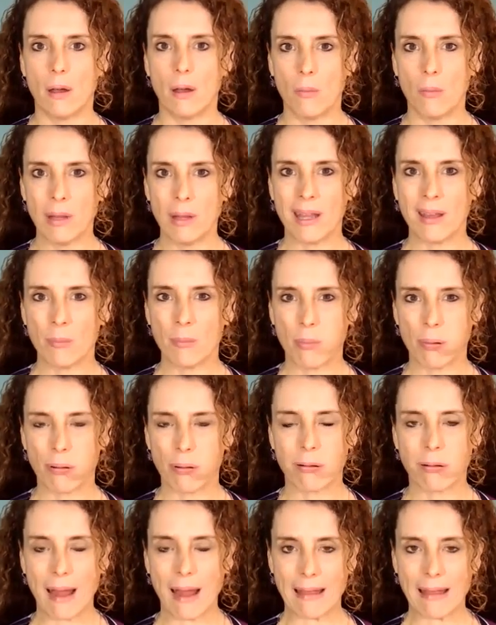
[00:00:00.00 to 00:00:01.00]
being
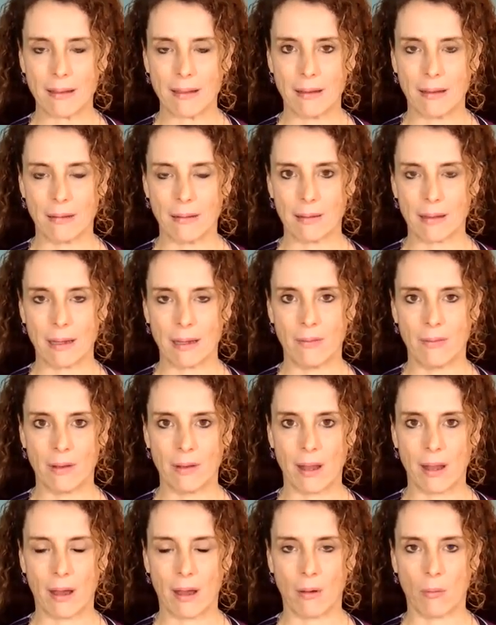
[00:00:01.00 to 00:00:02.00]
present in the
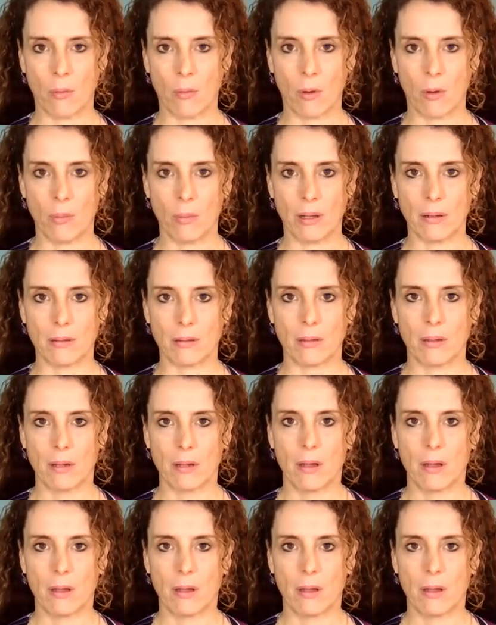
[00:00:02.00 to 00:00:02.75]
now moment.